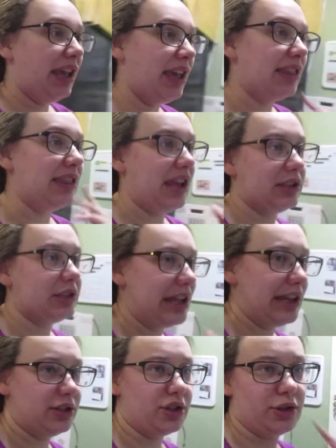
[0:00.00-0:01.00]
they
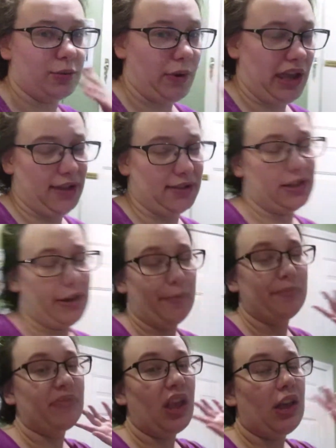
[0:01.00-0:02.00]
said just wait, so
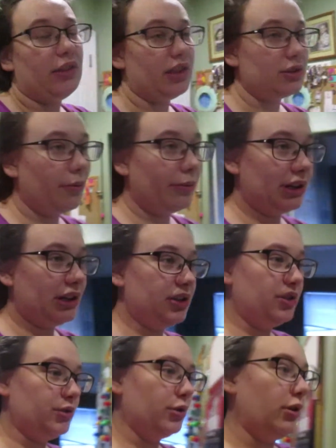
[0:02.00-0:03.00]
that's what we're gonna
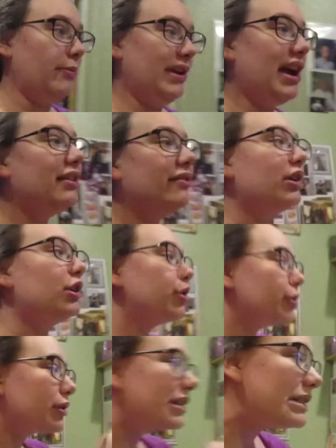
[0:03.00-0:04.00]
do. So it'll be kind of a
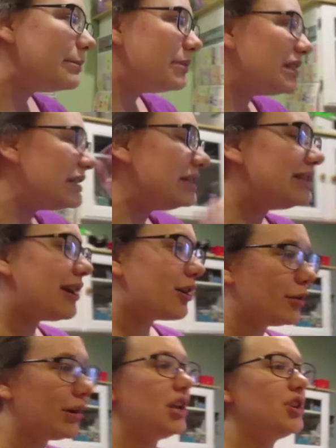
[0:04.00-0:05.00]
Christmassy
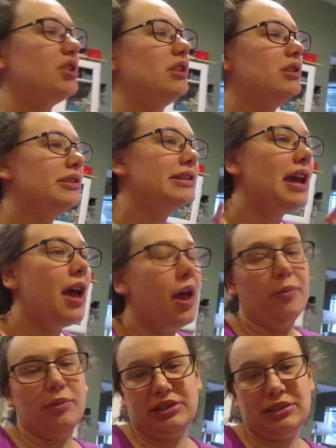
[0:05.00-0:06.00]
decorations
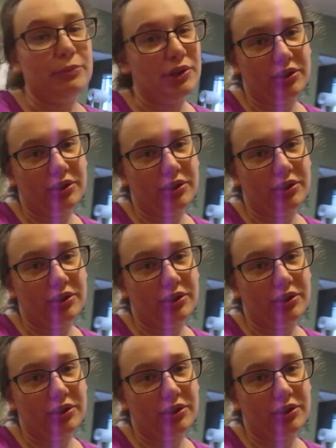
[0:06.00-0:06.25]
with some New